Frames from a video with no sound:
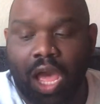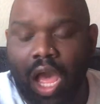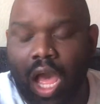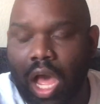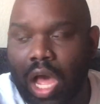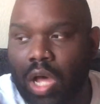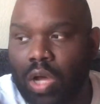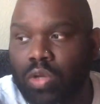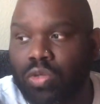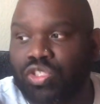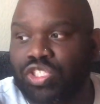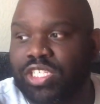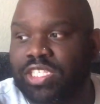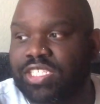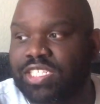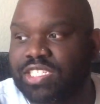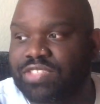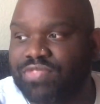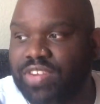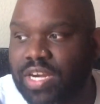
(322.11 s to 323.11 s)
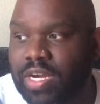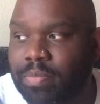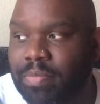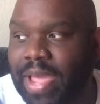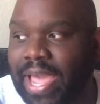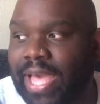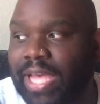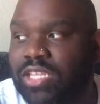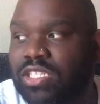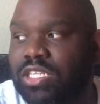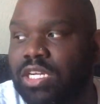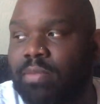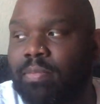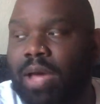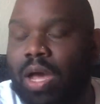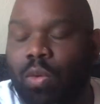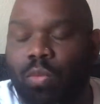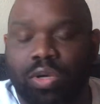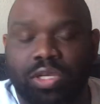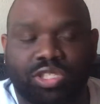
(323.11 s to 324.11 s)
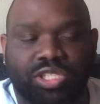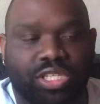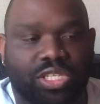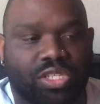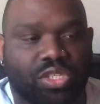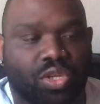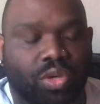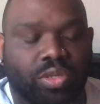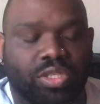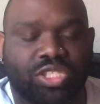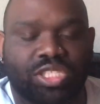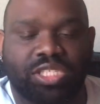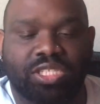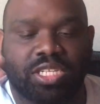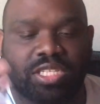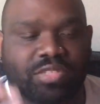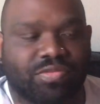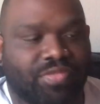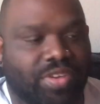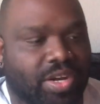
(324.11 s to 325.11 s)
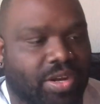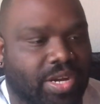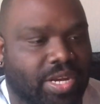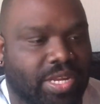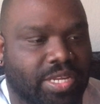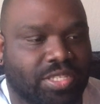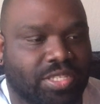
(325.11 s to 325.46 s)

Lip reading: oh, she's just very passionate about what she's doing. She's just very